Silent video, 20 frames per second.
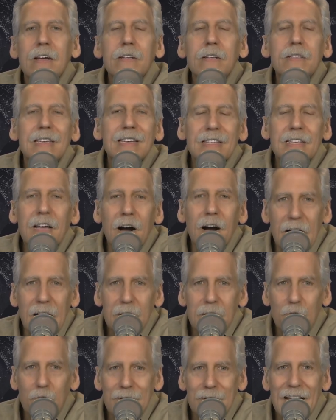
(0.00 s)
Did God
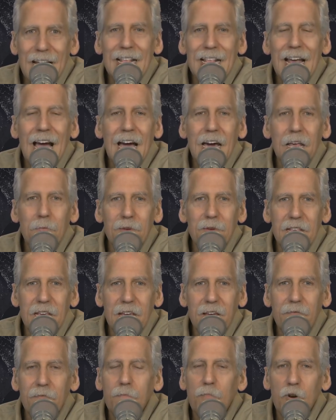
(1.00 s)
create Adam and
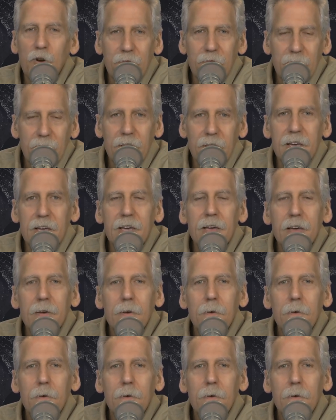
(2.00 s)
Eve perfectly?